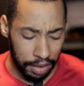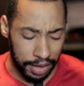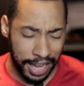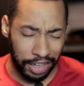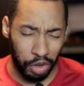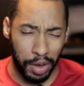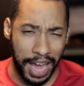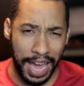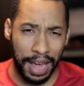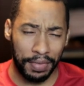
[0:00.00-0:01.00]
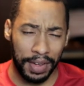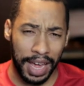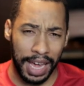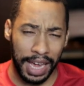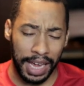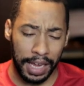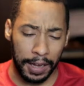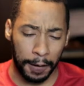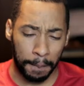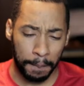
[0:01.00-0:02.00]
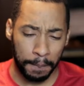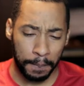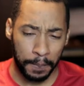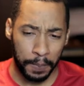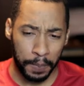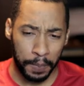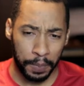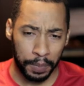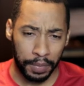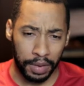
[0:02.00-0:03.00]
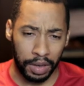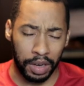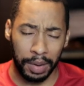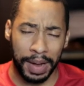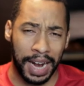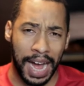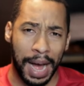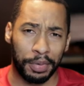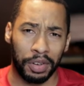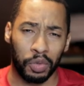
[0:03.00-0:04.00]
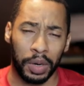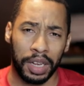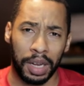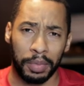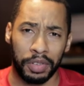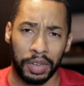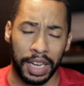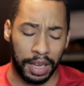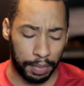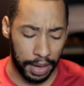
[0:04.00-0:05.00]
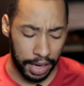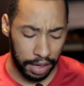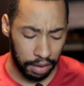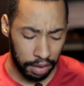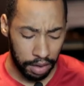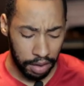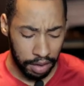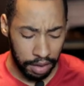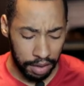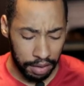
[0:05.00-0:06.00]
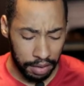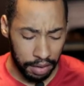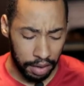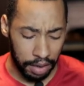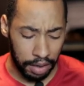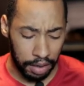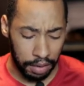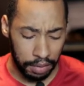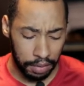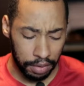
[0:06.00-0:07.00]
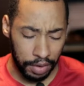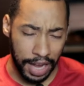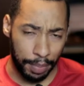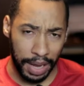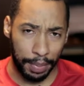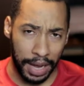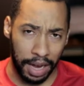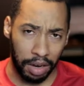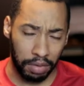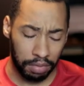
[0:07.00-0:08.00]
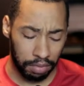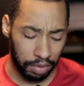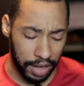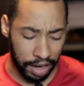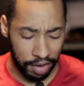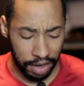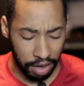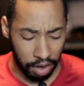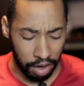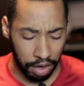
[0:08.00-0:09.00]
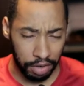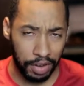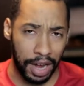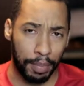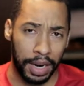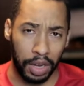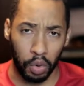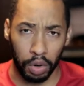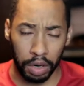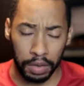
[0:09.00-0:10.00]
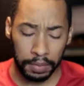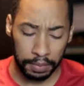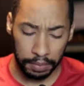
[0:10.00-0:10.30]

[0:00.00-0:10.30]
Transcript: They do have a good amount of options when it comes to getting paid. You got PayPal, you got credit card, you got money order.